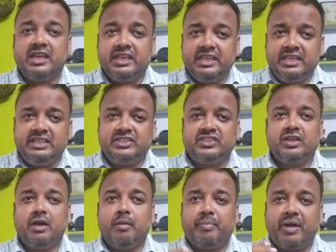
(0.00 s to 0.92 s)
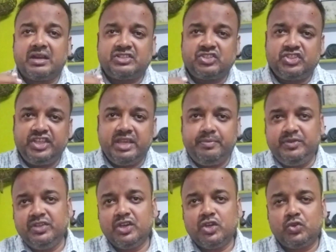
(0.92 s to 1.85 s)
is
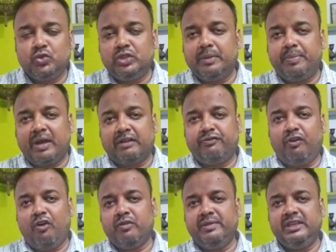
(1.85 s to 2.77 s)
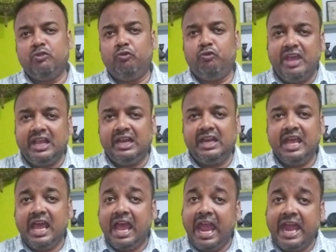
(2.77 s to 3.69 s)
perceived to the performing well
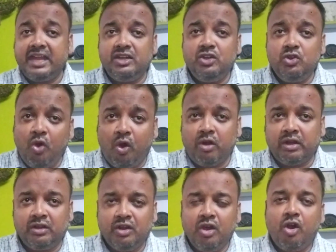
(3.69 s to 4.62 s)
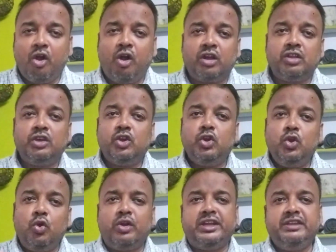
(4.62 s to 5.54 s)
and non or
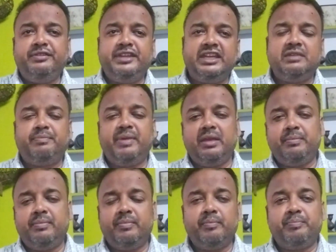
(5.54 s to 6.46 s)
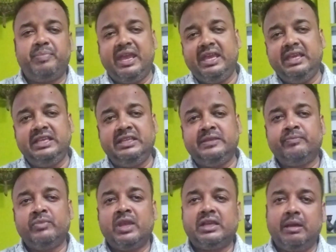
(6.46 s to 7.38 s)
low dividend paying
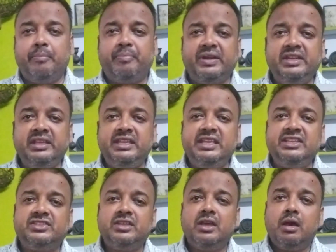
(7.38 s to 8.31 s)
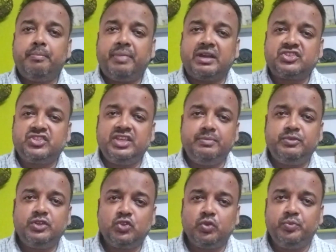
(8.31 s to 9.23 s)
company is
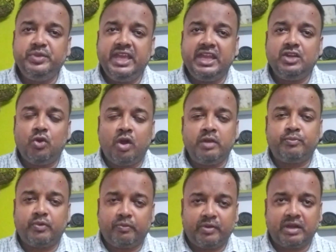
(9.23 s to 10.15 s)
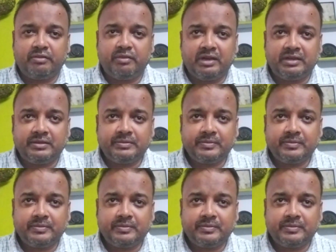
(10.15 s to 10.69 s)
perceived to be a non-performer